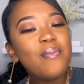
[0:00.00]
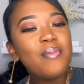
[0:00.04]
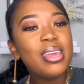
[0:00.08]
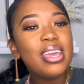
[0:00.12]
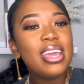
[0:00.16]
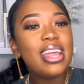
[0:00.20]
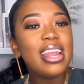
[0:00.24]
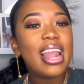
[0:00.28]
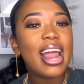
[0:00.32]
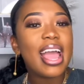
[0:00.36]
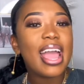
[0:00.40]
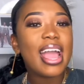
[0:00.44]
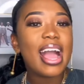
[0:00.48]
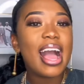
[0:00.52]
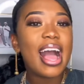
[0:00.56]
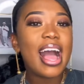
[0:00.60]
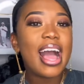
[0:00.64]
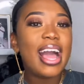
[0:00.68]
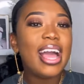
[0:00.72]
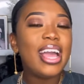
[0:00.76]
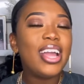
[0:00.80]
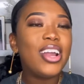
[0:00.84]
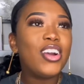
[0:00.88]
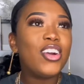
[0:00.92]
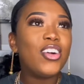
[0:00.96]
mean. Like,
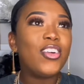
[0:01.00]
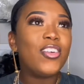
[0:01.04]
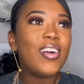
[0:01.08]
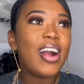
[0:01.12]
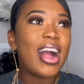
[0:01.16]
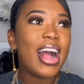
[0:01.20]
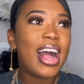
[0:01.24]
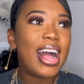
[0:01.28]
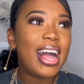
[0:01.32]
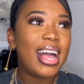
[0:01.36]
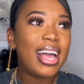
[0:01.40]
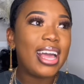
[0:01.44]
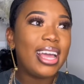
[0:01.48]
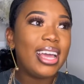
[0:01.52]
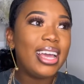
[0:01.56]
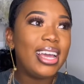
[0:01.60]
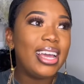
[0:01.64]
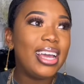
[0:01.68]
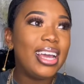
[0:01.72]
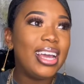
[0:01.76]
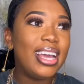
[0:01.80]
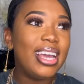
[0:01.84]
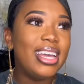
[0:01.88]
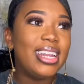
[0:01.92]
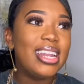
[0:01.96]
I
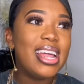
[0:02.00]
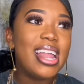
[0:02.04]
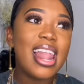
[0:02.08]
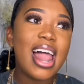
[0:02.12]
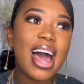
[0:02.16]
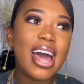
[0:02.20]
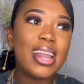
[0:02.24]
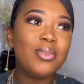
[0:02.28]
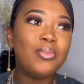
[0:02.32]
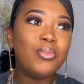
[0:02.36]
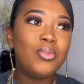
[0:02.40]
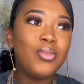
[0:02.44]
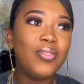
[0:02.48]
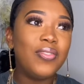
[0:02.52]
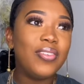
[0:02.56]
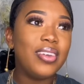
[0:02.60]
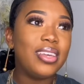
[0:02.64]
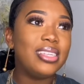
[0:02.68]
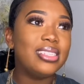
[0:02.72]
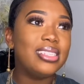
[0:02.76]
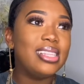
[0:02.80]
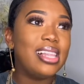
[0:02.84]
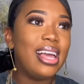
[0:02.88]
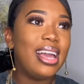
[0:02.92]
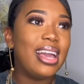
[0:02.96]
cry in a lot of
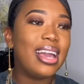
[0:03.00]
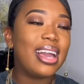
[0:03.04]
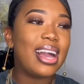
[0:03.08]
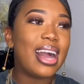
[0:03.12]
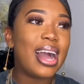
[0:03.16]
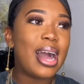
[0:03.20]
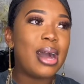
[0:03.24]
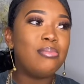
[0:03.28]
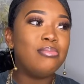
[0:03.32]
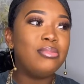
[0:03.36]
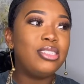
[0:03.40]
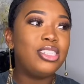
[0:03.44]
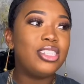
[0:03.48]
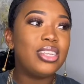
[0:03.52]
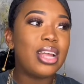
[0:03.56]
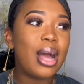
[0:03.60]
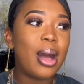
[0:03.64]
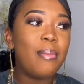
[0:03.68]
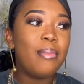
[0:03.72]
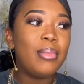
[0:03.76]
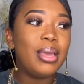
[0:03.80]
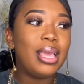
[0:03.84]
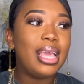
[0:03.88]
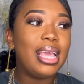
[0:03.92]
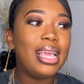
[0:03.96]
movies. Like, I'm
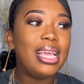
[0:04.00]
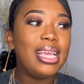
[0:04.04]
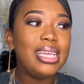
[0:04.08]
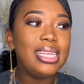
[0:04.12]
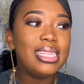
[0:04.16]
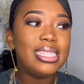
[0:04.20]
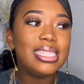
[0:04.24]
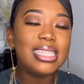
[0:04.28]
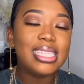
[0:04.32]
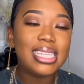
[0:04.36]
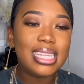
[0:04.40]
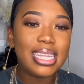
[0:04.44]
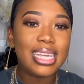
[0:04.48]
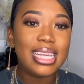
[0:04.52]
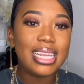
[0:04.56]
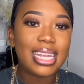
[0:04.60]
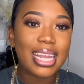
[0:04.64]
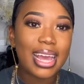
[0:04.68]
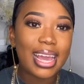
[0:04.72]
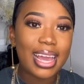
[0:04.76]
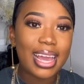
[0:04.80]
easily